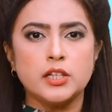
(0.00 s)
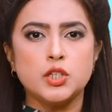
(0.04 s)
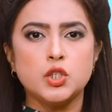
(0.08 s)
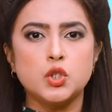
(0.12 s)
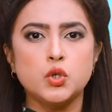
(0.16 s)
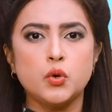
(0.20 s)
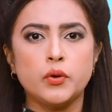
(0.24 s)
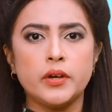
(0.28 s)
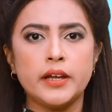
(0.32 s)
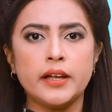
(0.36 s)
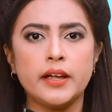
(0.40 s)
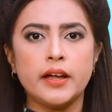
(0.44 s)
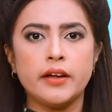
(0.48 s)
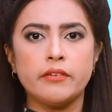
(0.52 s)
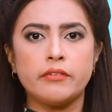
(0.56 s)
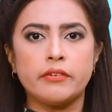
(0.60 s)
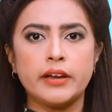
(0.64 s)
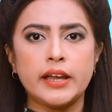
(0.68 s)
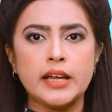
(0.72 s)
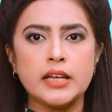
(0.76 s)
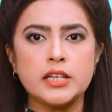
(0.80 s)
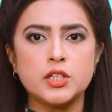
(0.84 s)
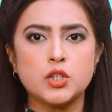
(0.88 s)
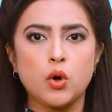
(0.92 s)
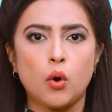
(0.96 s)
During a
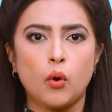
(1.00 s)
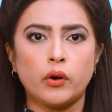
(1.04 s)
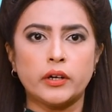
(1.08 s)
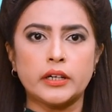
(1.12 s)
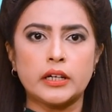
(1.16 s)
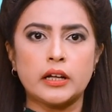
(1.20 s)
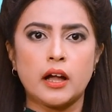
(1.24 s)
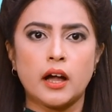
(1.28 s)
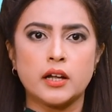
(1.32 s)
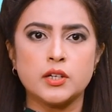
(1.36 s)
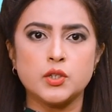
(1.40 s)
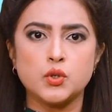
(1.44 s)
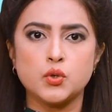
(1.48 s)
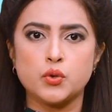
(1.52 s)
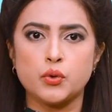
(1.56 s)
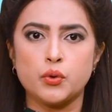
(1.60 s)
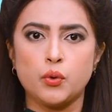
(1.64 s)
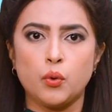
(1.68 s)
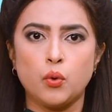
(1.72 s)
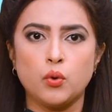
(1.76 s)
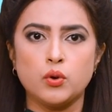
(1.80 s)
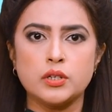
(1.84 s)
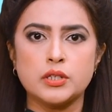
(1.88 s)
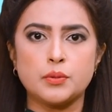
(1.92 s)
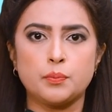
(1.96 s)
raid on Kanto
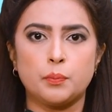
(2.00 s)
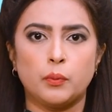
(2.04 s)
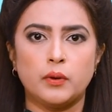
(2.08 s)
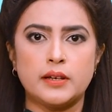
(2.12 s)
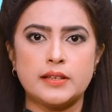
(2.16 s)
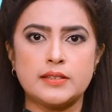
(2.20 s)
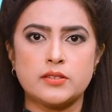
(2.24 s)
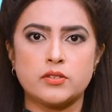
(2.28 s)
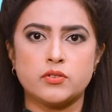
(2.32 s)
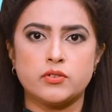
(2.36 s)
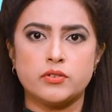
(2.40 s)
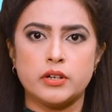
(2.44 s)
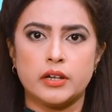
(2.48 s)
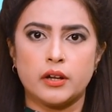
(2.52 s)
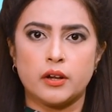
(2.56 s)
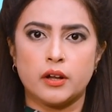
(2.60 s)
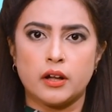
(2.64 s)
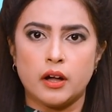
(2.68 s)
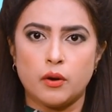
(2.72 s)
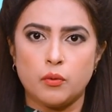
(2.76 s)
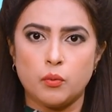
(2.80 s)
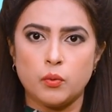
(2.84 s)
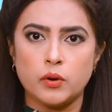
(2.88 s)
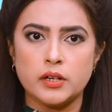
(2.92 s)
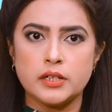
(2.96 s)
Road, police
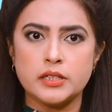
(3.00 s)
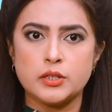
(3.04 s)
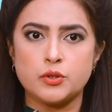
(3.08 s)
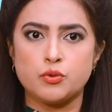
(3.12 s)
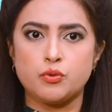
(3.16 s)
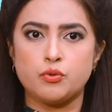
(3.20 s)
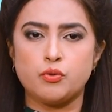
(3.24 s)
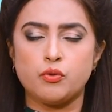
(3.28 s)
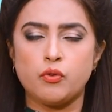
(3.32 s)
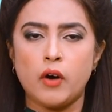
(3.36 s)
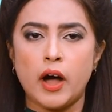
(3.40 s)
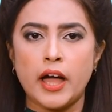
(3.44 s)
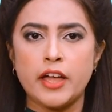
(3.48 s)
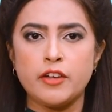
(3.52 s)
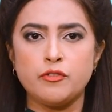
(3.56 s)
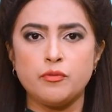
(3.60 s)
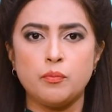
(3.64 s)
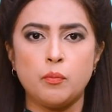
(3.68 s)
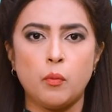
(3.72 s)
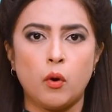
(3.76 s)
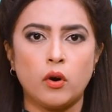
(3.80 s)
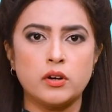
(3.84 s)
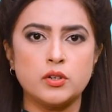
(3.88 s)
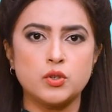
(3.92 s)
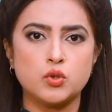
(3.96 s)
recovered 5
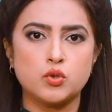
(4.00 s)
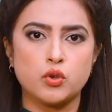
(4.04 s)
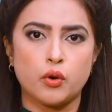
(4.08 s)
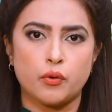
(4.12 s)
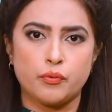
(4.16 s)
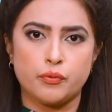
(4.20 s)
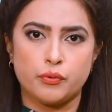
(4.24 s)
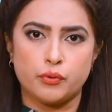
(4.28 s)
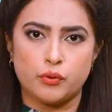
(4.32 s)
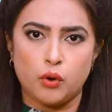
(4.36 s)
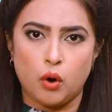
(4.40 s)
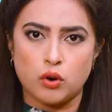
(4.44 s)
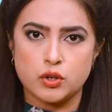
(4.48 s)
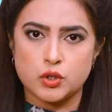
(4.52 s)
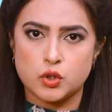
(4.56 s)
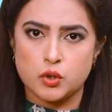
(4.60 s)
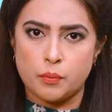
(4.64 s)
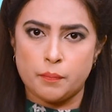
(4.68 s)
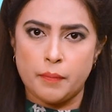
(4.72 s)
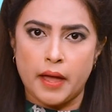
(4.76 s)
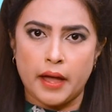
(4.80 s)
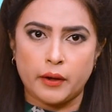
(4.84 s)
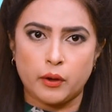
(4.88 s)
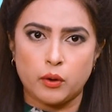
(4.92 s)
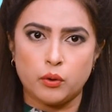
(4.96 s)
mounds of raw
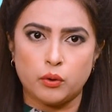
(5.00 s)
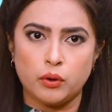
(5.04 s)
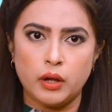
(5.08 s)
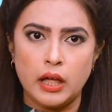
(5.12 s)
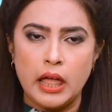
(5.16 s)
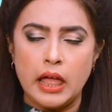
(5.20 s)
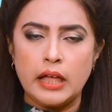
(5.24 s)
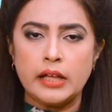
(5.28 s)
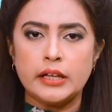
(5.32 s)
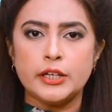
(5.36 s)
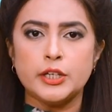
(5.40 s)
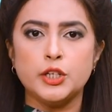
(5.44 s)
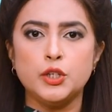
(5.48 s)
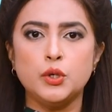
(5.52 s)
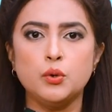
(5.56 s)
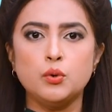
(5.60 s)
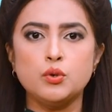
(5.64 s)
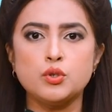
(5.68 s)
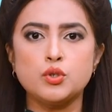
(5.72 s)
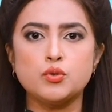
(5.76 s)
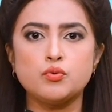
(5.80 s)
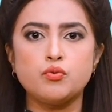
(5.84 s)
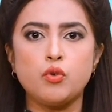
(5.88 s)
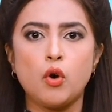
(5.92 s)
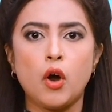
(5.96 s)
tobacco
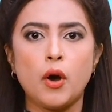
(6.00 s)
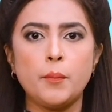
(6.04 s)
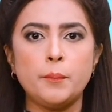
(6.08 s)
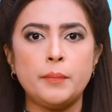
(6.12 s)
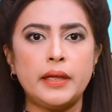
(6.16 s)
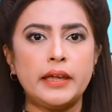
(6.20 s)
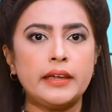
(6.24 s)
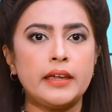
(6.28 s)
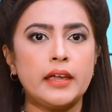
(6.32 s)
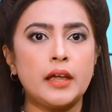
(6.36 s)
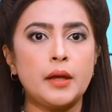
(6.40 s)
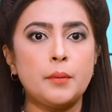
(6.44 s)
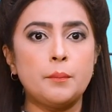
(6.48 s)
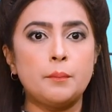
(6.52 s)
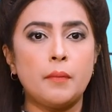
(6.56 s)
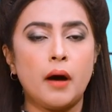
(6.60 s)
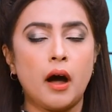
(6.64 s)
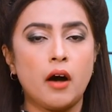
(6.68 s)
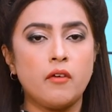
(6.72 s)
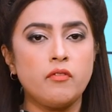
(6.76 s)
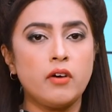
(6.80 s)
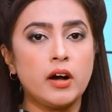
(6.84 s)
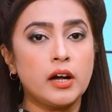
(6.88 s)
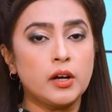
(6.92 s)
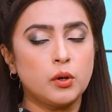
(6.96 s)
used for making
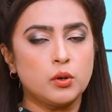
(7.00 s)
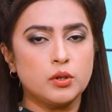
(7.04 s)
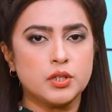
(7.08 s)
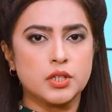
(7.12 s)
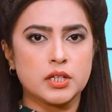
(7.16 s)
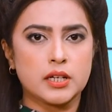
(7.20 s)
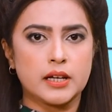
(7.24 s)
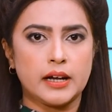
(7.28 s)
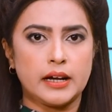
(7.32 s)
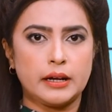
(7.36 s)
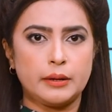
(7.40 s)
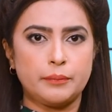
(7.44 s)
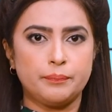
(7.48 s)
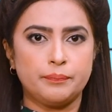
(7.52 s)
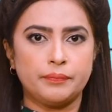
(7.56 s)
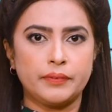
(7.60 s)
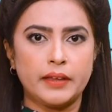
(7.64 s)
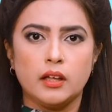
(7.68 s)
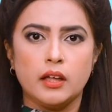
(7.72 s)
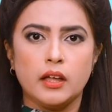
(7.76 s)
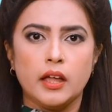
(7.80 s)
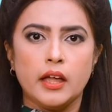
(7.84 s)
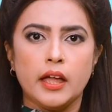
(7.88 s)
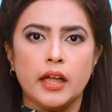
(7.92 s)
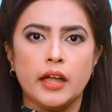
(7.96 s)
Mawa Gutka
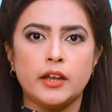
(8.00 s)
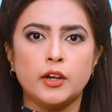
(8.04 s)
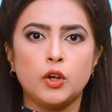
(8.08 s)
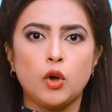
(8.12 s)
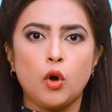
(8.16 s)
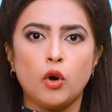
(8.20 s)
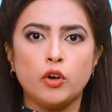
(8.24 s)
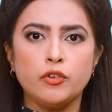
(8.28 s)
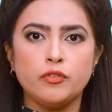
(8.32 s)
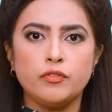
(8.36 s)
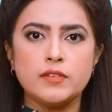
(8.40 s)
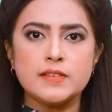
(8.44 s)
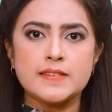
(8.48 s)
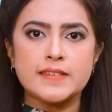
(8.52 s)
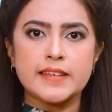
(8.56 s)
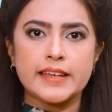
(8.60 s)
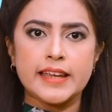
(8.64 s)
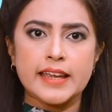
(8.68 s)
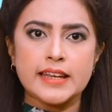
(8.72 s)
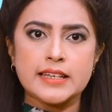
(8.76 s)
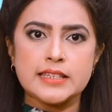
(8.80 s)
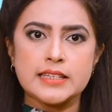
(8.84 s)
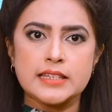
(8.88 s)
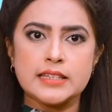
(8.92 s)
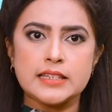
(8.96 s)
and
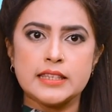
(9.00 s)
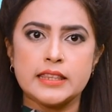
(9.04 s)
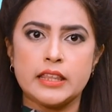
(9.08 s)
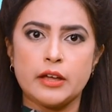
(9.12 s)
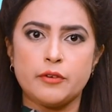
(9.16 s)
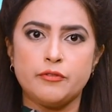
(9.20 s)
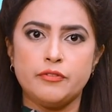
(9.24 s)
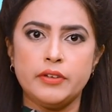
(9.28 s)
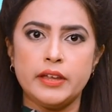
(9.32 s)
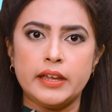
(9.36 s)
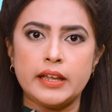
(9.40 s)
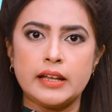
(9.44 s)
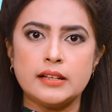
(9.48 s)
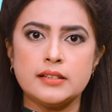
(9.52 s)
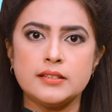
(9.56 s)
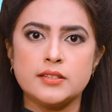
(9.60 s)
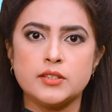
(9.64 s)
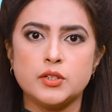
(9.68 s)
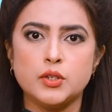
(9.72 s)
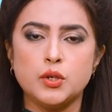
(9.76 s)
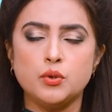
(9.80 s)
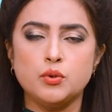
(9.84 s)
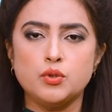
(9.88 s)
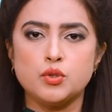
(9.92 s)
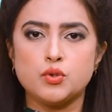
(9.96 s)
confiscated the
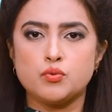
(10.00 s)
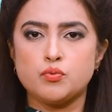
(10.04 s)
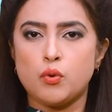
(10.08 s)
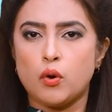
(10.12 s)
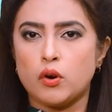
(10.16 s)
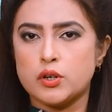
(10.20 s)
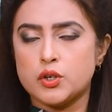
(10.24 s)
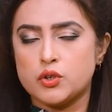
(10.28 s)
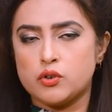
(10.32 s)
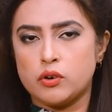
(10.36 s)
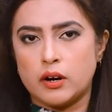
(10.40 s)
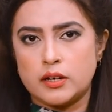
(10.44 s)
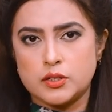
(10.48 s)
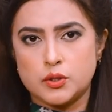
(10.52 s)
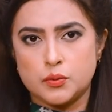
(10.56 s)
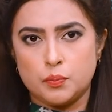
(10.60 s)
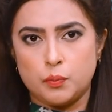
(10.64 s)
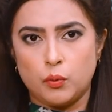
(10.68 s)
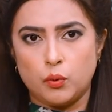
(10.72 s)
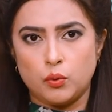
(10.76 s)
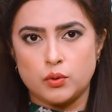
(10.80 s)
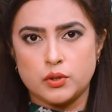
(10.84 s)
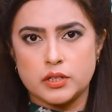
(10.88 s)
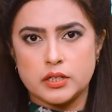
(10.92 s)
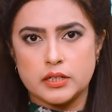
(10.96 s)
vehicles used for
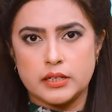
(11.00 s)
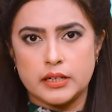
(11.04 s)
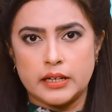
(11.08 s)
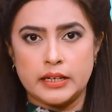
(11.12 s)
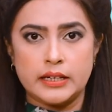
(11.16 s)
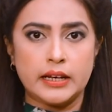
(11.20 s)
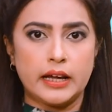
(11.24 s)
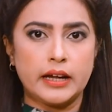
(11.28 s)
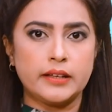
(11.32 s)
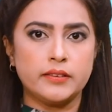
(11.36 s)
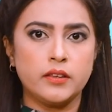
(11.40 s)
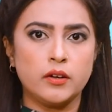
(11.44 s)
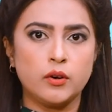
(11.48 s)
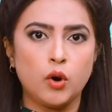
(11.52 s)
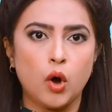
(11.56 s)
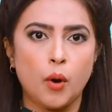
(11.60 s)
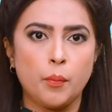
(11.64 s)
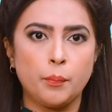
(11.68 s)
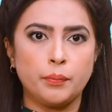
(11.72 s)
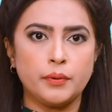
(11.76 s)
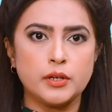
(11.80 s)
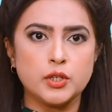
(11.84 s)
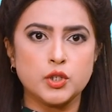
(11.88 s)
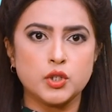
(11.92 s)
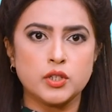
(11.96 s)
transport. In other
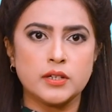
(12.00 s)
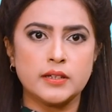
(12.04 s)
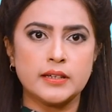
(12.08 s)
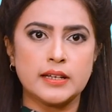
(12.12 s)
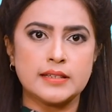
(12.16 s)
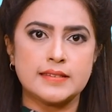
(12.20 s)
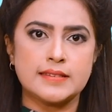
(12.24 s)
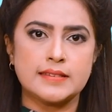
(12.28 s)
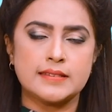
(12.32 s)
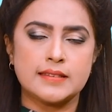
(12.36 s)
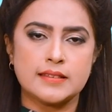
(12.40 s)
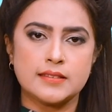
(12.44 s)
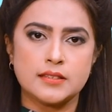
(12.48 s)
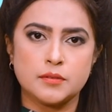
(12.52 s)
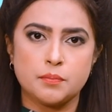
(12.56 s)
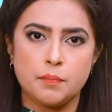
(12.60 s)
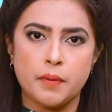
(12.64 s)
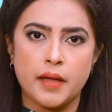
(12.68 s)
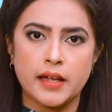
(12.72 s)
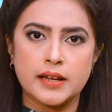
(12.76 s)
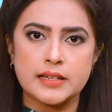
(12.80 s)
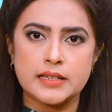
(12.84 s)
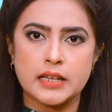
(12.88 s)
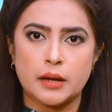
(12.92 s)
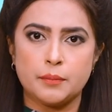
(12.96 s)
operation, a
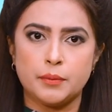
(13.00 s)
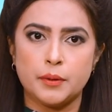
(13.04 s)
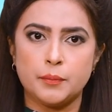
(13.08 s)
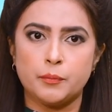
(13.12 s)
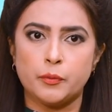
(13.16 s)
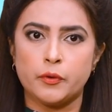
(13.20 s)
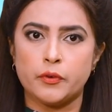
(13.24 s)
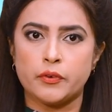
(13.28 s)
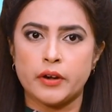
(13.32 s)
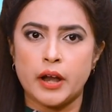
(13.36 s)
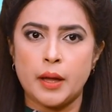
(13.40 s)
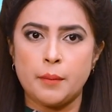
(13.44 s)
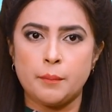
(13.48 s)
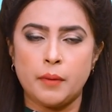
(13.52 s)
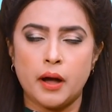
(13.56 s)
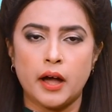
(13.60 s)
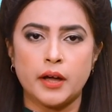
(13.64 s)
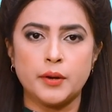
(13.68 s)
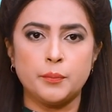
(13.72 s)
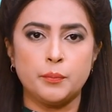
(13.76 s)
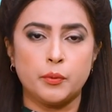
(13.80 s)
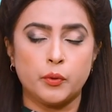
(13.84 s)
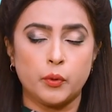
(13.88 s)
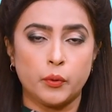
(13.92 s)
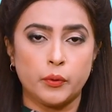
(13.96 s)
suspect, Habibur
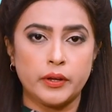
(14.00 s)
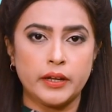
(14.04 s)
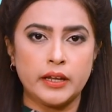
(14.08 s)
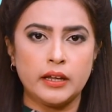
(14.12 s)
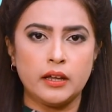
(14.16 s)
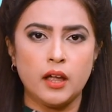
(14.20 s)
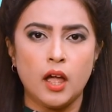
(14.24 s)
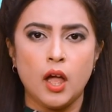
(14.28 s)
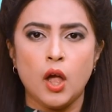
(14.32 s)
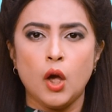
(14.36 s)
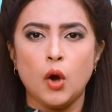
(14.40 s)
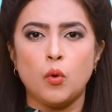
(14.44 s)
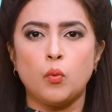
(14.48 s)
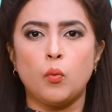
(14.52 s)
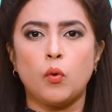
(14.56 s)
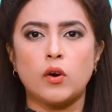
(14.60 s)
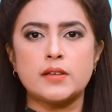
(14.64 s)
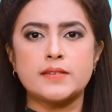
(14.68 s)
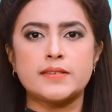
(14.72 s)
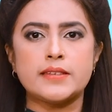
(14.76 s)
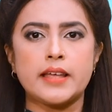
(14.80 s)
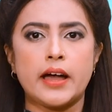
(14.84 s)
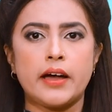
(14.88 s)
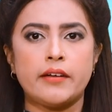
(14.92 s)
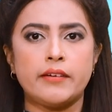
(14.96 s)
Rahman Brohi,
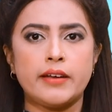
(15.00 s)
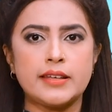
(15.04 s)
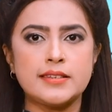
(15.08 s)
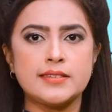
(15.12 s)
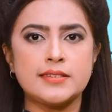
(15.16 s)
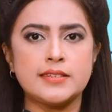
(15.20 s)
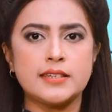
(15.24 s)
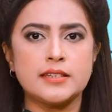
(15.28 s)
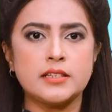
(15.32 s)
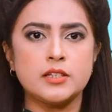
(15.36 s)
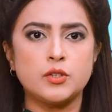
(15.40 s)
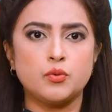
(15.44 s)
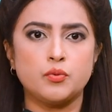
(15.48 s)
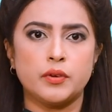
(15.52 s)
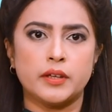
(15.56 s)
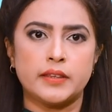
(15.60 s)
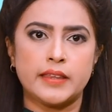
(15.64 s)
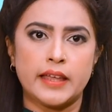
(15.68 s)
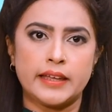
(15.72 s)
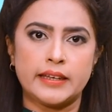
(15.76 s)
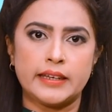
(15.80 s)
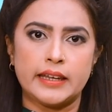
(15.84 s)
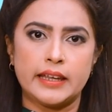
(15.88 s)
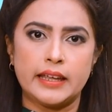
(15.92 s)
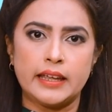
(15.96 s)
was arrested with
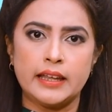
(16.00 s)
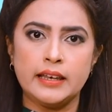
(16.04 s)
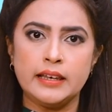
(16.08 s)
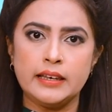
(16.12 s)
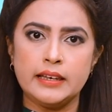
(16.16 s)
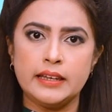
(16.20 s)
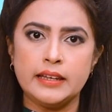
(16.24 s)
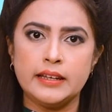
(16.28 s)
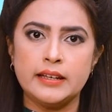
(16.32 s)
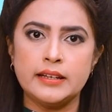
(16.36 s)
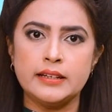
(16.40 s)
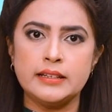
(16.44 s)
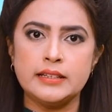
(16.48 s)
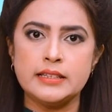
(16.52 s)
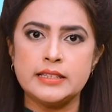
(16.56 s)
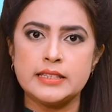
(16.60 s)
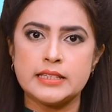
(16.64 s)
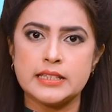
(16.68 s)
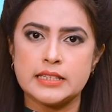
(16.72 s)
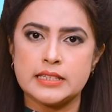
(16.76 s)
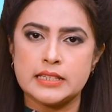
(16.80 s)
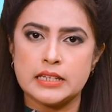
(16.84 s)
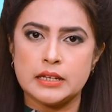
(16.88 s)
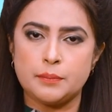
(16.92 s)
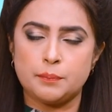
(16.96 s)
an illegal
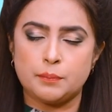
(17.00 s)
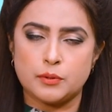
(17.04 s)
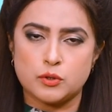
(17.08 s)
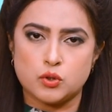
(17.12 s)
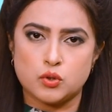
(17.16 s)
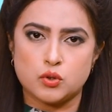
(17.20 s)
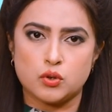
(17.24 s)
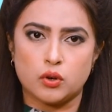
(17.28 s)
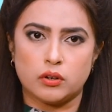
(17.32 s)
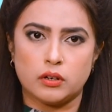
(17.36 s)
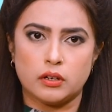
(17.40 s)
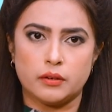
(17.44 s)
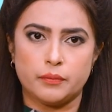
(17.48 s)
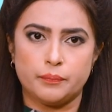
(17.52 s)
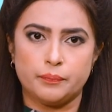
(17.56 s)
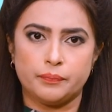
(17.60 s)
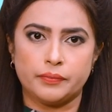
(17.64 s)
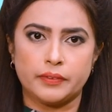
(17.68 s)
TT pistol.